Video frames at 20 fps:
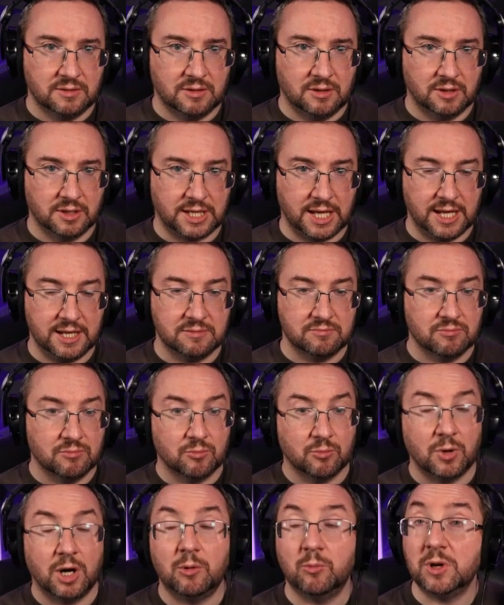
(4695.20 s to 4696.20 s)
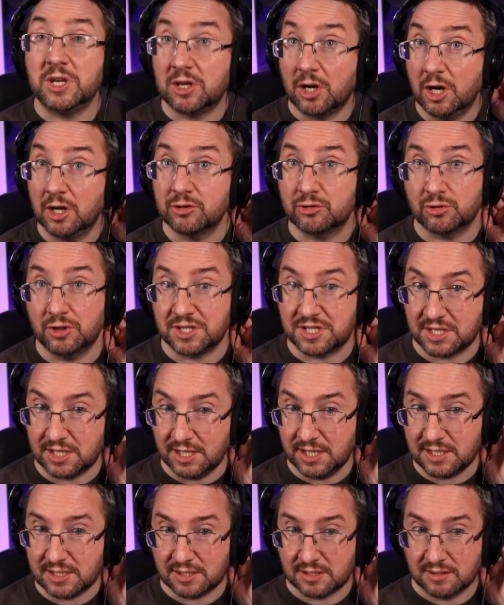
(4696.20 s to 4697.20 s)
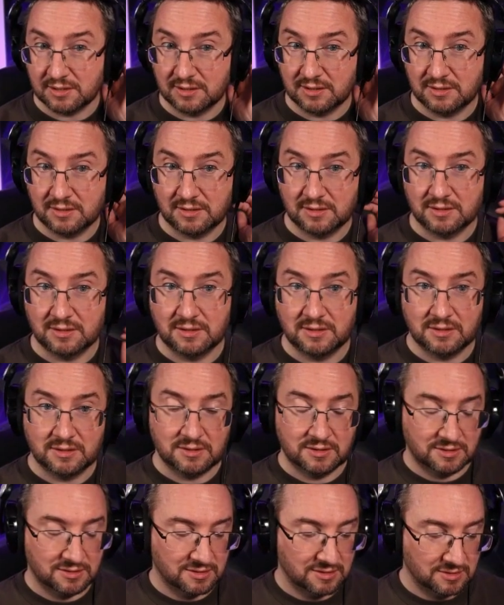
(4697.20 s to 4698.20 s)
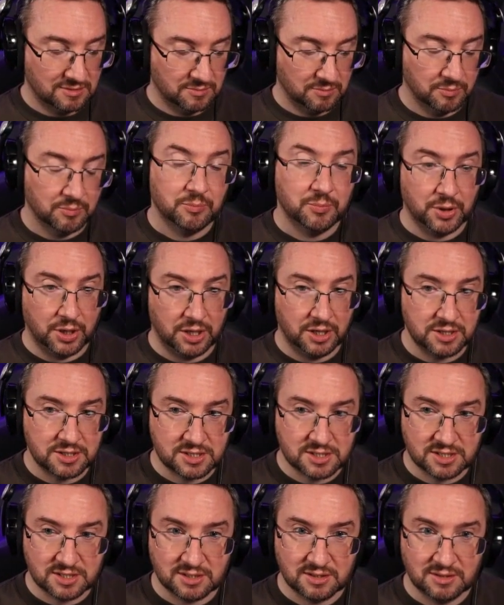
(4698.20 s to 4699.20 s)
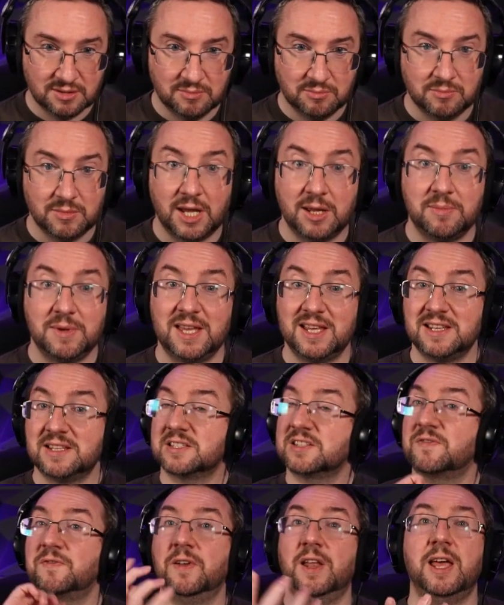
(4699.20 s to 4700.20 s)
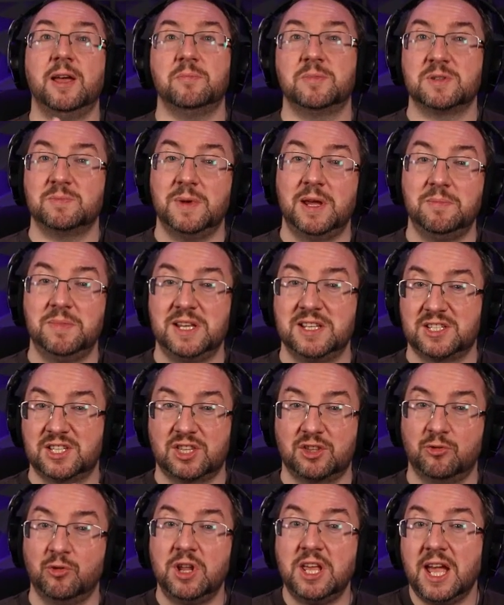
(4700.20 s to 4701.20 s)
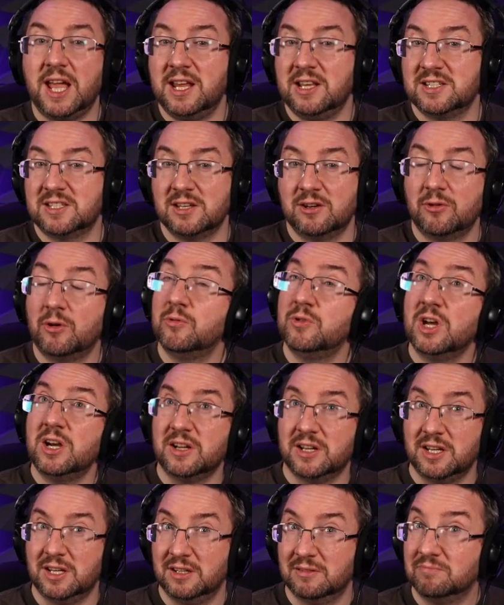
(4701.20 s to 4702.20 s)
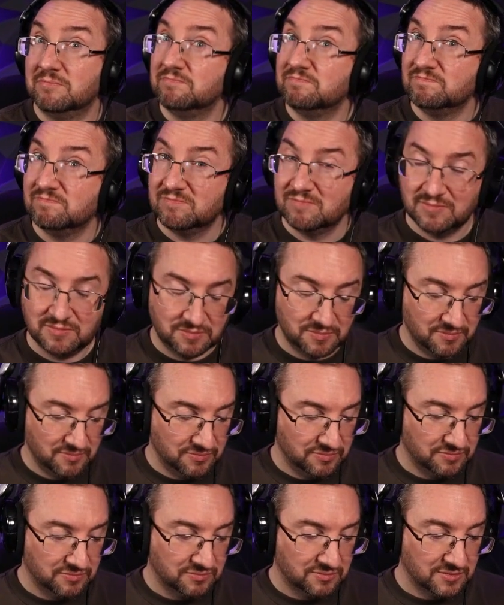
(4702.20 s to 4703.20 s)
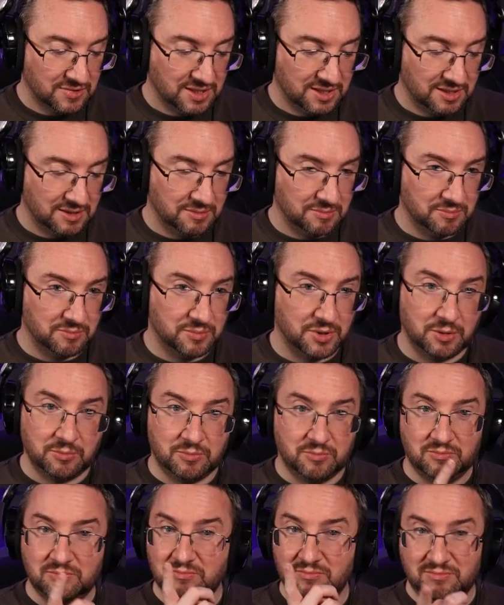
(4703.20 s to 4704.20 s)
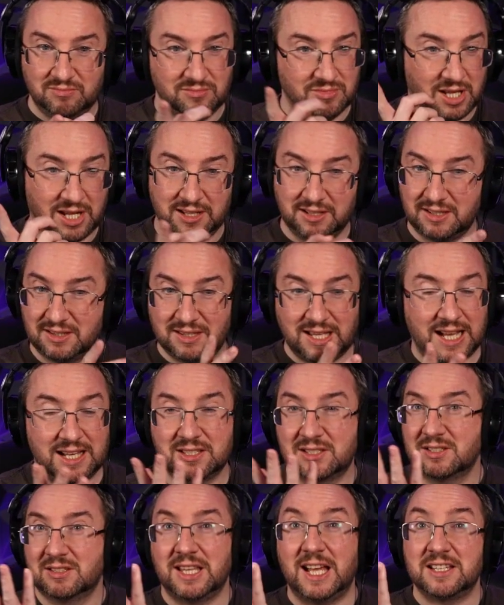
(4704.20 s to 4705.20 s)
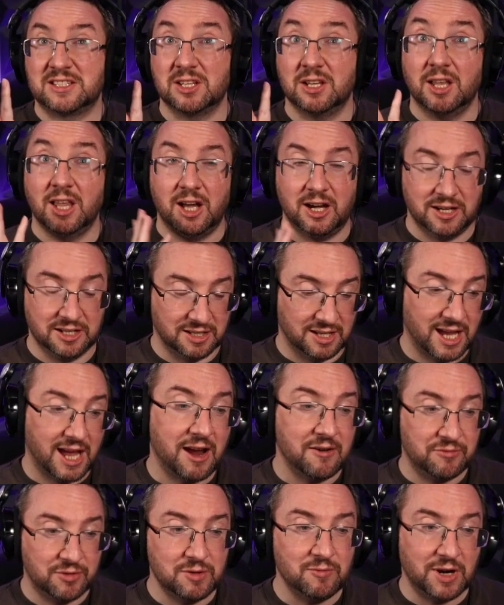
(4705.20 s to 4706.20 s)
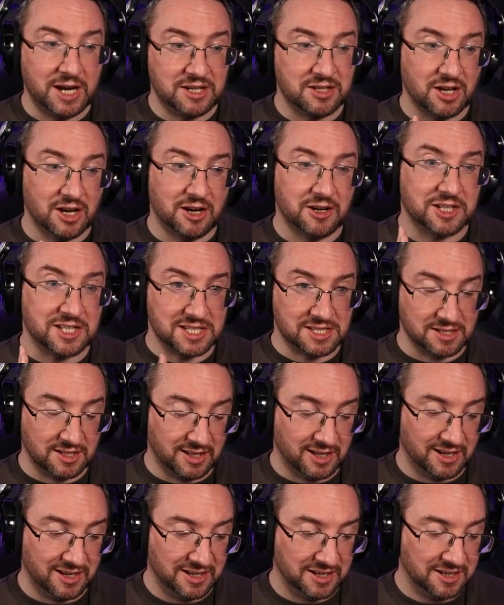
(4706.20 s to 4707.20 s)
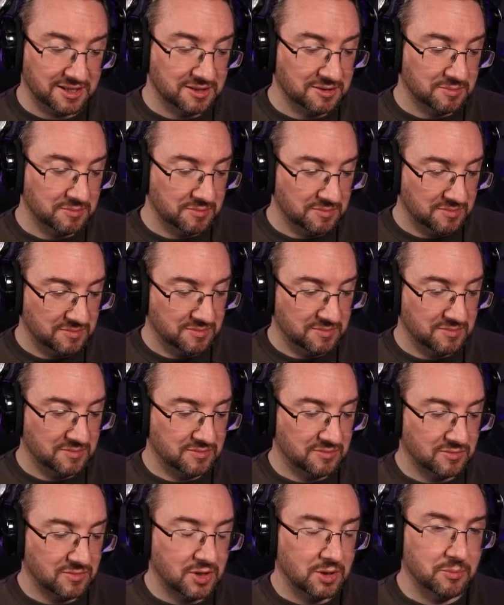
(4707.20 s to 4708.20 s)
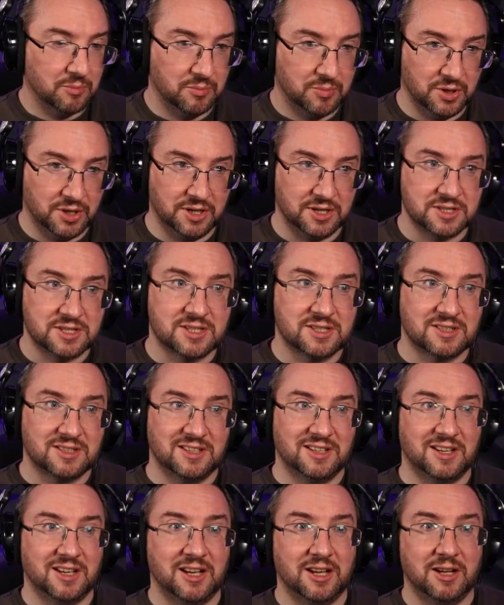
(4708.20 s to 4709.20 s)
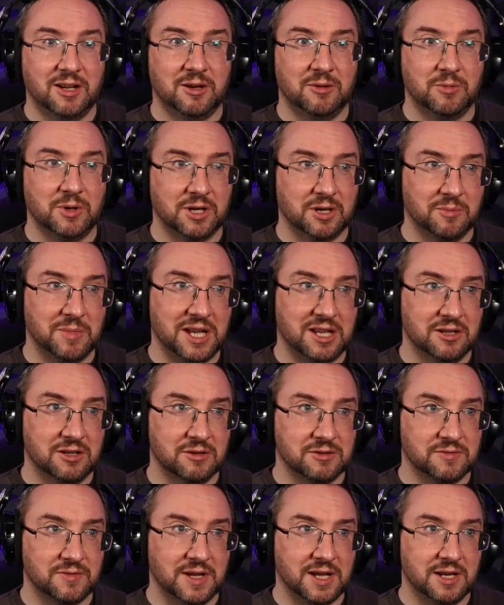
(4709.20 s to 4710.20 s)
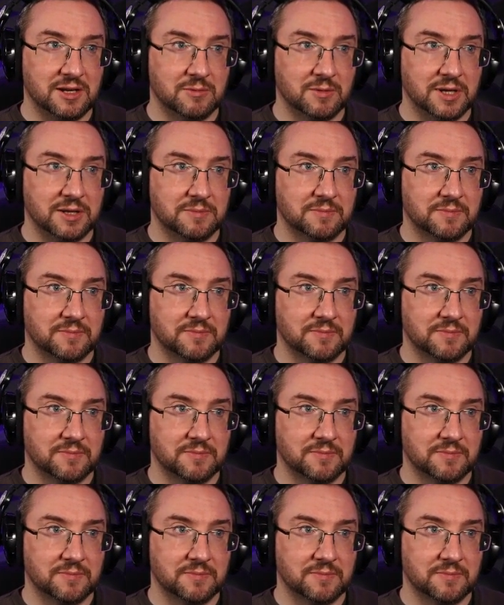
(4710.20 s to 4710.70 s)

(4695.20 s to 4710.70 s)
Okay, well, we can't trust it, but maybe it's flipped. Maybe it's 3809. But, like, that's a lie. Every red card is a lie. But we're going to make a note of it anyway.